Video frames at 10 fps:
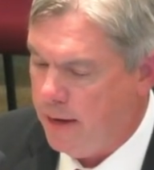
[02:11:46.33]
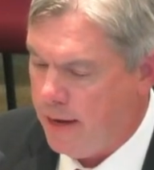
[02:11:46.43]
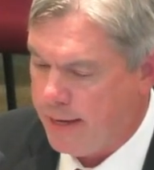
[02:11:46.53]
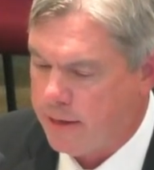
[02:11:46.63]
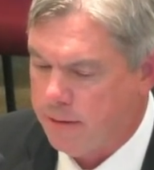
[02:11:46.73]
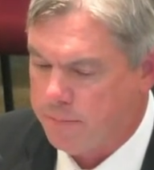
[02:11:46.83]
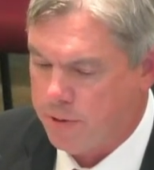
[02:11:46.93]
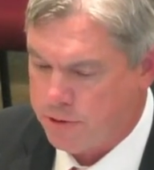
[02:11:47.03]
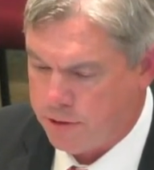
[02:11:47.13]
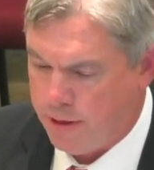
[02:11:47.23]
I can
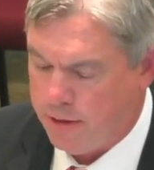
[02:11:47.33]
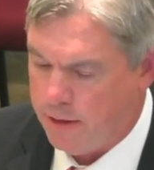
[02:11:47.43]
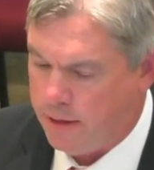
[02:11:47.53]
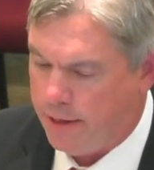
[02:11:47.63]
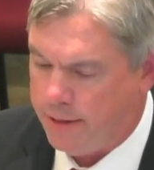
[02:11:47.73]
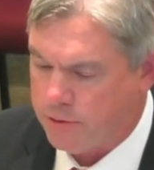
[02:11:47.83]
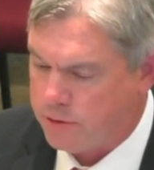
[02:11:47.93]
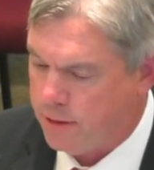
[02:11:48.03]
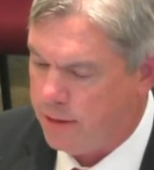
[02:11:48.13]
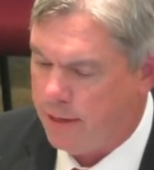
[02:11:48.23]
appreciate and I
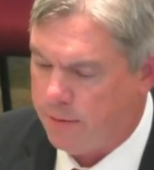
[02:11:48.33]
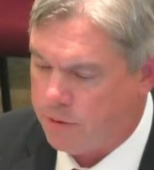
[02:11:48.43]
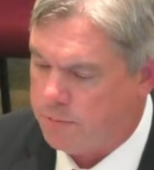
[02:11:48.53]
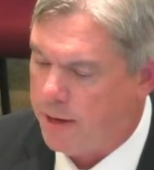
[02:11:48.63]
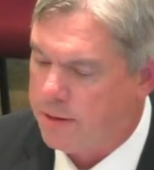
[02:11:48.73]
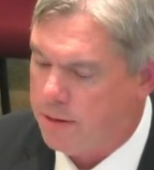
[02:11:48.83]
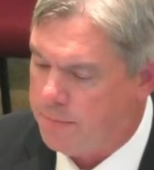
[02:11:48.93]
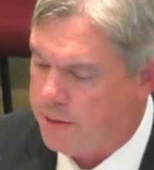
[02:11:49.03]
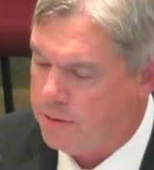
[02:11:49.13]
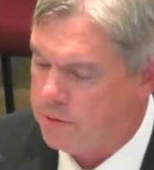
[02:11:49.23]
understand and I respect the
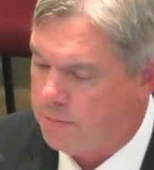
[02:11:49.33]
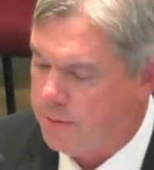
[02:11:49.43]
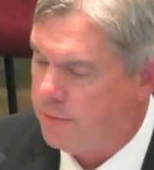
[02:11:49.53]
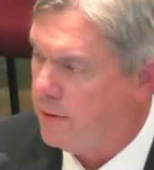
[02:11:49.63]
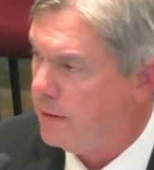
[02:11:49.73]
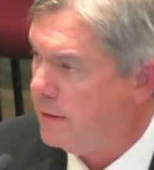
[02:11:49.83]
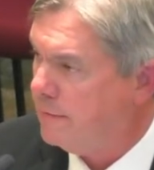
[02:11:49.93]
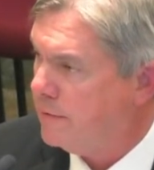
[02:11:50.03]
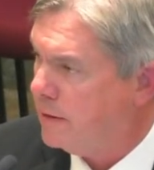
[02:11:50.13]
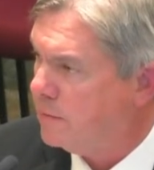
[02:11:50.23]
opinions of people that
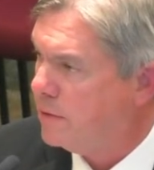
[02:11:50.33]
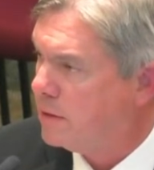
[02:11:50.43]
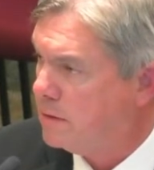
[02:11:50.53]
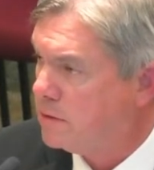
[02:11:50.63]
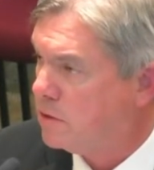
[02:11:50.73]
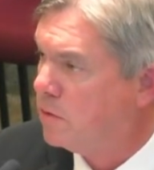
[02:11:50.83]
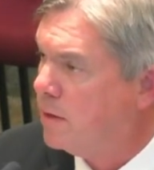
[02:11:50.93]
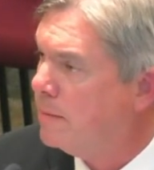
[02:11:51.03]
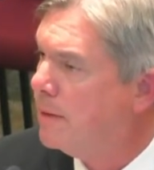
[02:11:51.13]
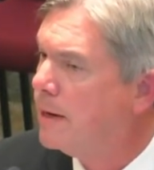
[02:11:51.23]
live there. We can
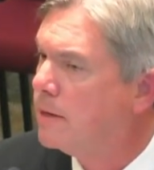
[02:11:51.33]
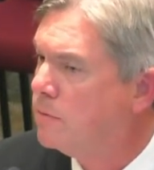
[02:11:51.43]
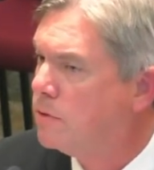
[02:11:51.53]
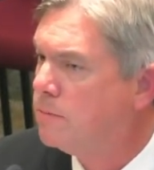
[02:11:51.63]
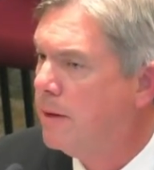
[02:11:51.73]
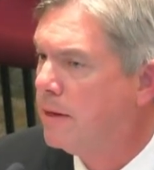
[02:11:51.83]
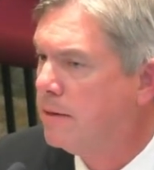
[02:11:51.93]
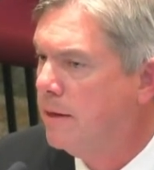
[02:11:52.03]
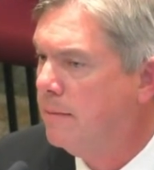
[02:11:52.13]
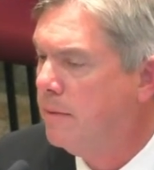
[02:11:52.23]
disagree, but I can respect
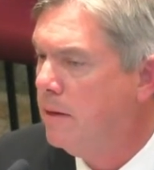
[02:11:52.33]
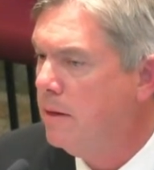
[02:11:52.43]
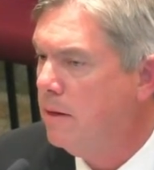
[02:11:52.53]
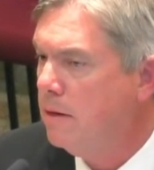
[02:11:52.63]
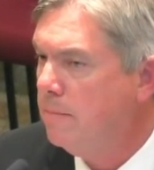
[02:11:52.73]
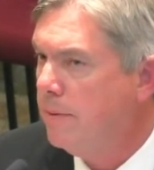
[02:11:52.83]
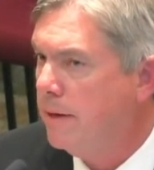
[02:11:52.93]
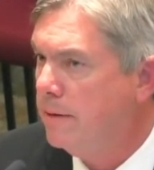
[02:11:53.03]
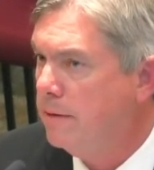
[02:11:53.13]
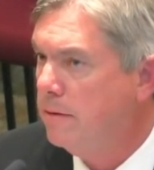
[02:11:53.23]
them.
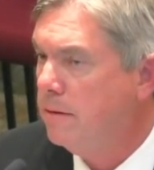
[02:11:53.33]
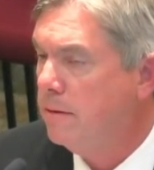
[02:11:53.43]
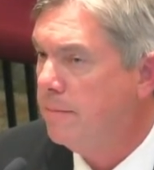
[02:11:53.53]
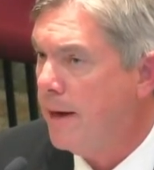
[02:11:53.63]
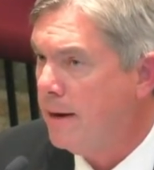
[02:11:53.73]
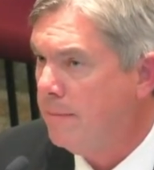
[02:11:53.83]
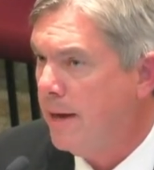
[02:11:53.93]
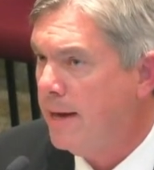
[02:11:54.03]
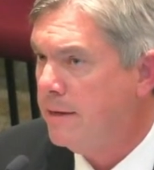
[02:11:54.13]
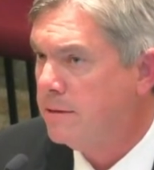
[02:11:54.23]
But the bottom
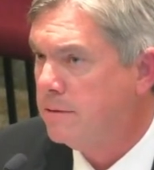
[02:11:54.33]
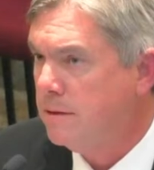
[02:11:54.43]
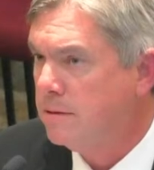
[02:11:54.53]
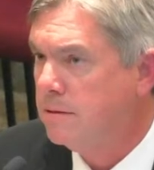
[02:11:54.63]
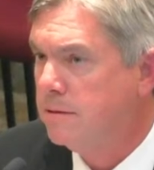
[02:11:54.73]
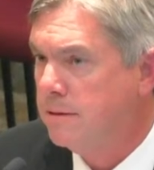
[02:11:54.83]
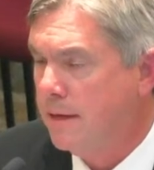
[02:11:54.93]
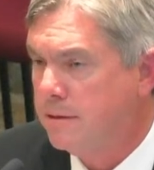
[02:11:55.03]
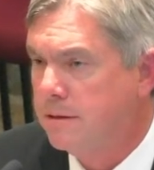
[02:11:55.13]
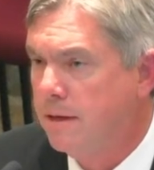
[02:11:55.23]
line is this is a
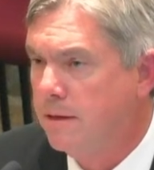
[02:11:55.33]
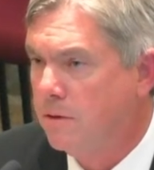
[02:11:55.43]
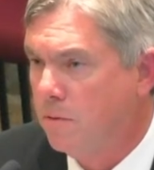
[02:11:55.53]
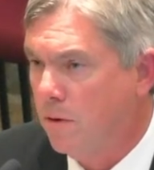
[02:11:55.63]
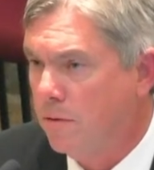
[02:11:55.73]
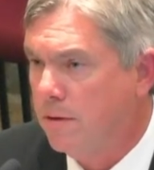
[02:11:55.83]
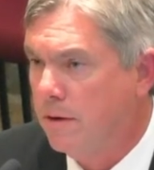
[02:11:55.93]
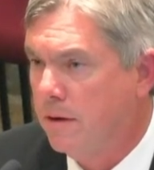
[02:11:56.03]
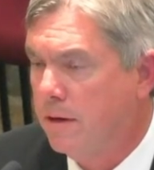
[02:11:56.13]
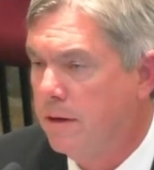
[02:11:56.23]
designated growth
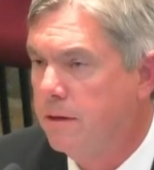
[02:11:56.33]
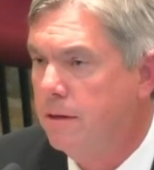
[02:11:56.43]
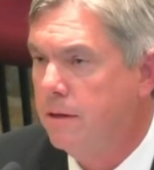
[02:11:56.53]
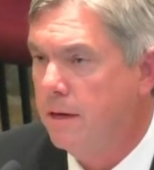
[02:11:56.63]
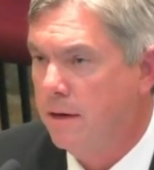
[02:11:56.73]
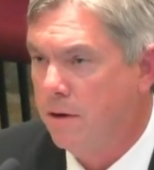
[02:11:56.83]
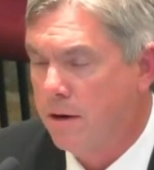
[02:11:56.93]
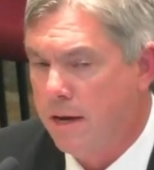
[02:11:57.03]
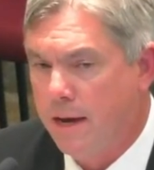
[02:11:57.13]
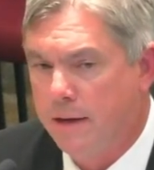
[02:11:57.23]
area in
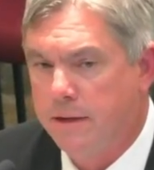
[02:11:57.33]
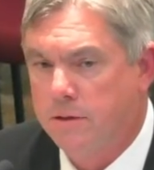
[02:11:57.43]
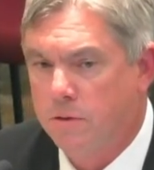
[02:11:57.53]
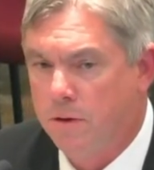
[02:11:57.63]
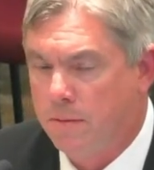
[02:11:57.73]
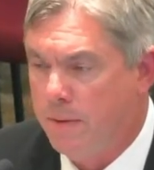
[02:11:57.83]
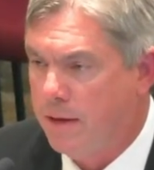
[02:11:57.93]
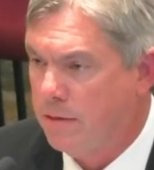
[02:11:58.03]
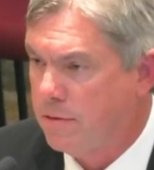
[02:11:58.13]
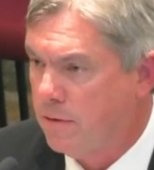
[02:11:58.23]
our county. It's on a
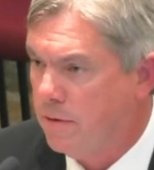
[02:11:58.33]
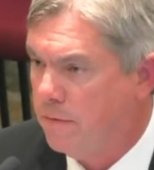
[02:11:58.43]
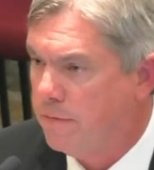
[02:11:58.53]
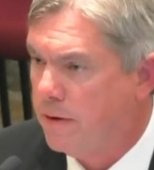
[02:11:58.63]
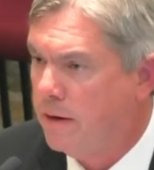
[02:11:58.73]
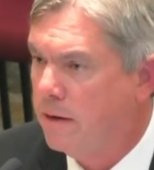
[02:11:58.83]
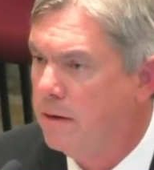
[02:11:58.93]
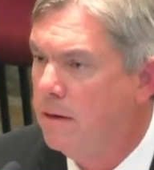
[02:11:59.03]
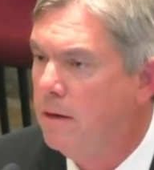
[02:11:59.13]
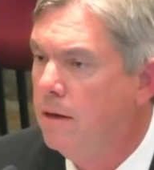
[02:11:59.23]
main thoroughfare.